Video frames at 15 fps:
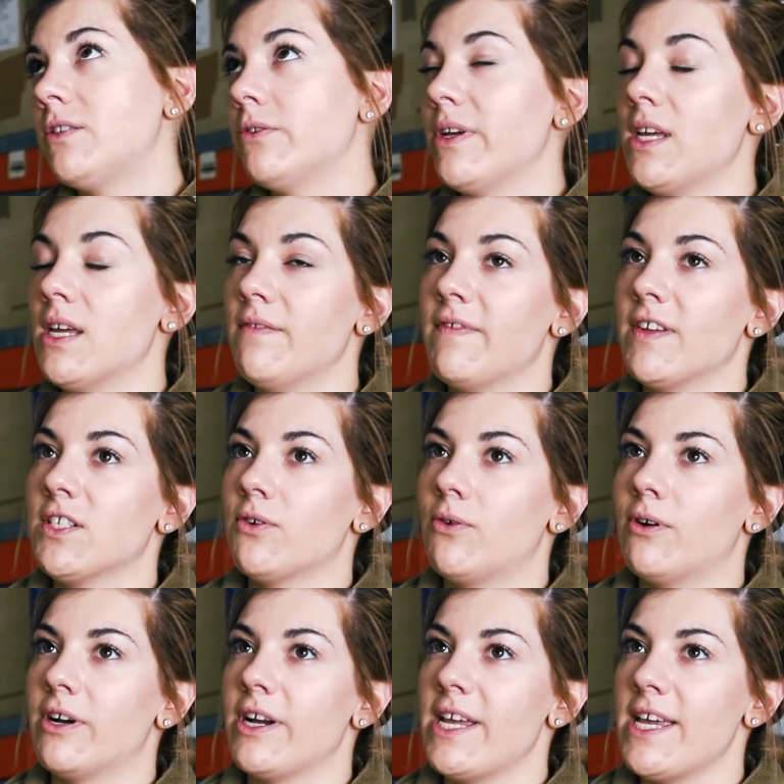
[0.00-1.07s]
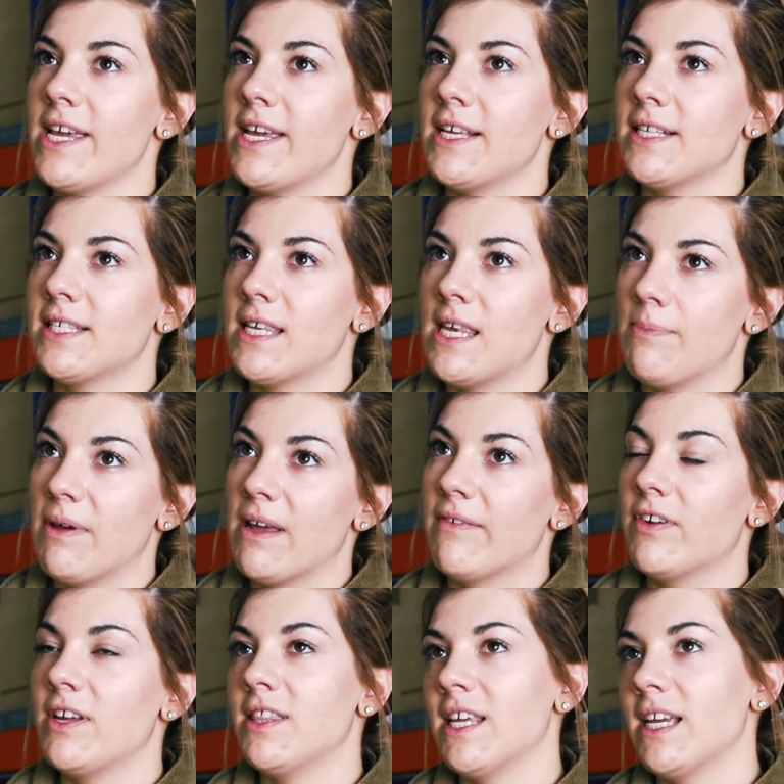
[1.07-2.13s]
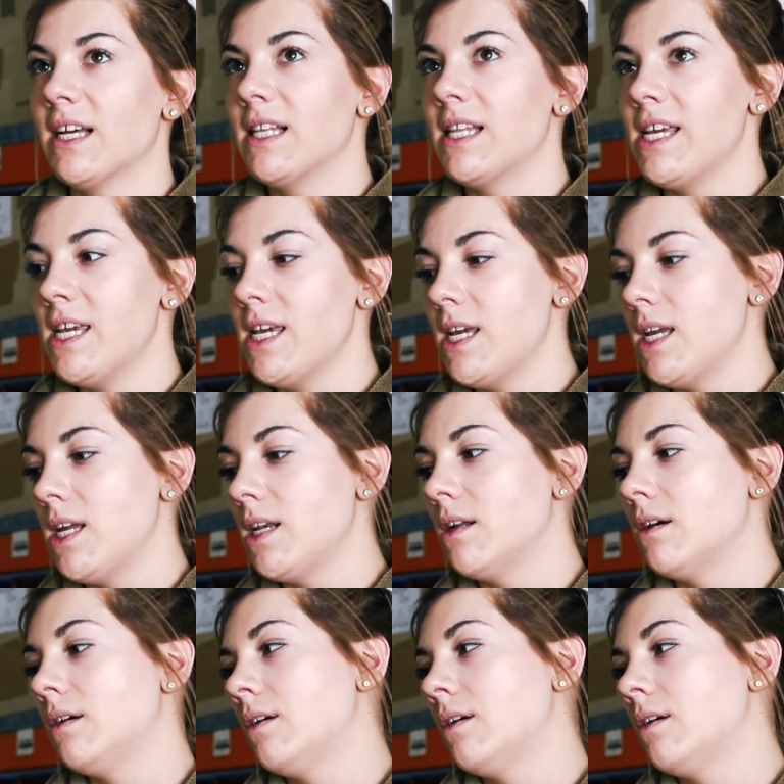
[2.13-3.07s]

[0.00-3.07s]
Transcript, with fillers: Doing inventories, keeping everything clean.